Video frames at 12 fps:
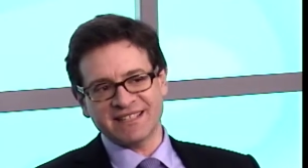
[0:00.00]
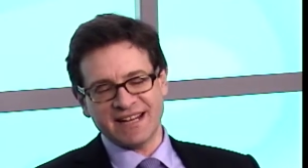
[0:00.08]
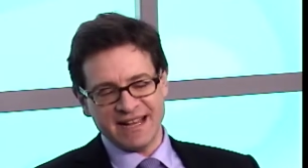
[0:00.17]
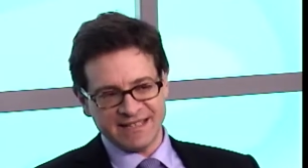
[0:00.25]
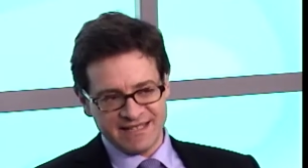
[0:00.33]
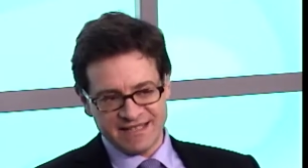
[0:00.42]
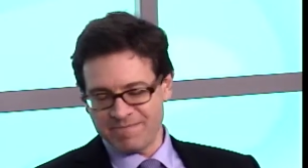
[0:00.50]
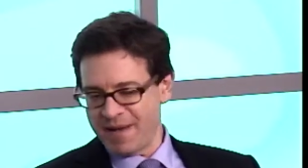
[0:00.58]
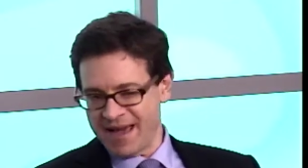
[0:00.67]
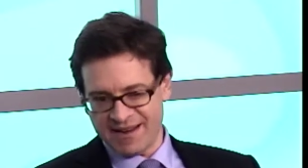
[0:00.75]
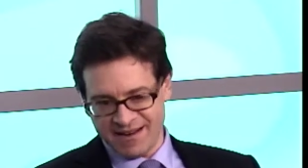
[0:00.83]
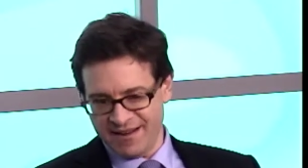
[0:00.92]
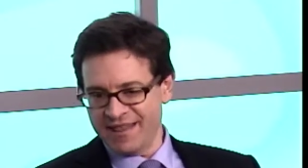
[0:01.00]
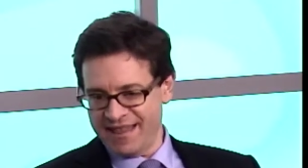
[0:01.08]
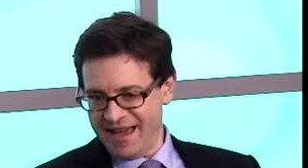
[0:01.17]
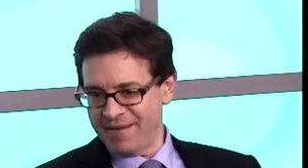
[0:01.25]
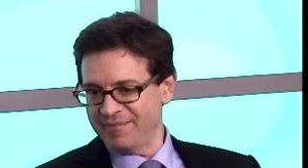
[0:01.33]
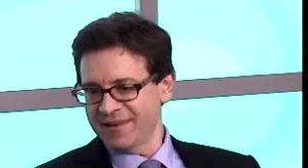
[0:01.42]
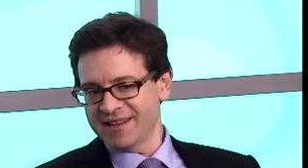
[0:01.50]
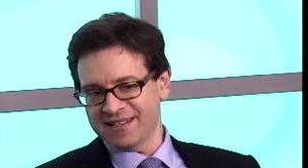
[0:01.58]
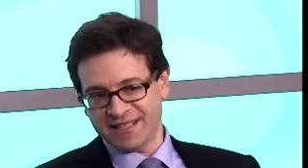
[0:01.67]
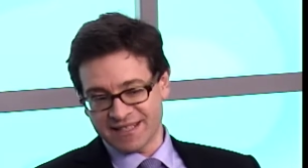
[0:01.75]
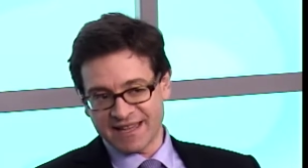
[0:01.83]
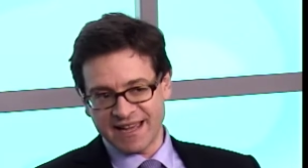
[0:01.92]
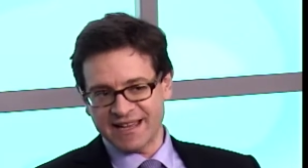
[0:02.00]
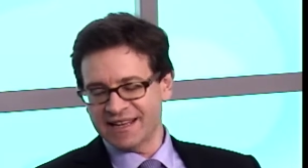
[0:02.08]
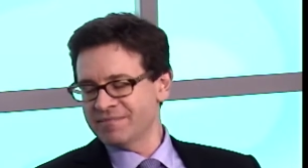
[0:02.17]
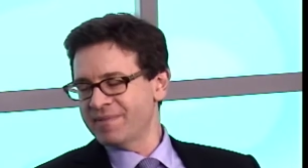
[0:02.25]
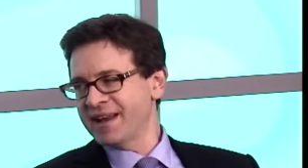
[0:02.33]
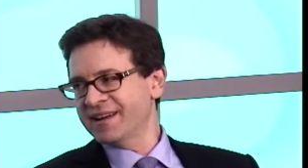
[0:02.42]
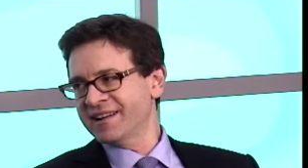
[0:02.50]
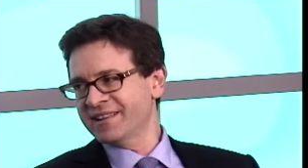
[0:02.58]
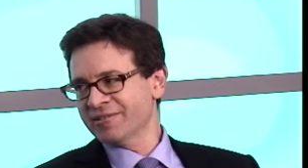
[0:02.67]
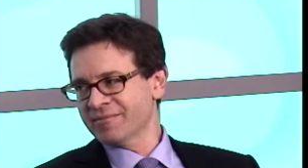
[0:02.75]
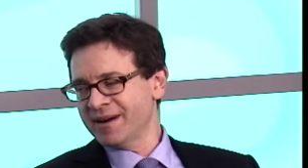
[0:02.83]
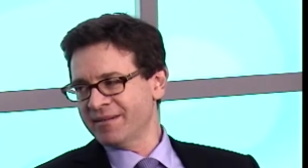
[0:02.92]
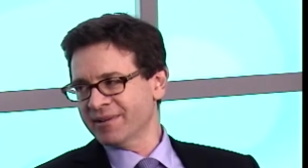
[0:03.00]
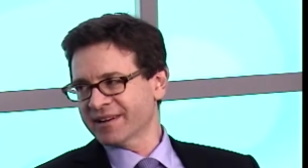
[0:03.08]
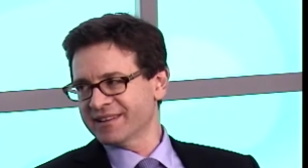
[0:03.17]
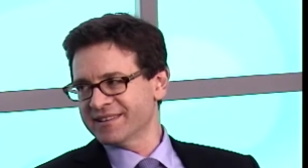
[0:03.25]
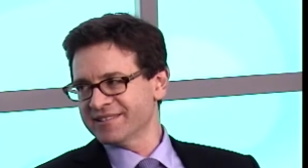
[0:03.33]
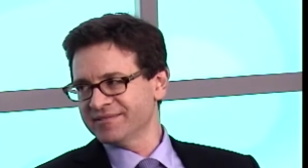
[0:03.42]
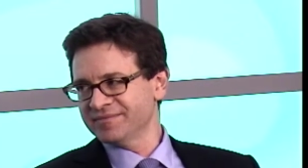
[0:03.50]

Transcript: Johnson depended on them, just like he depended on the Republicans.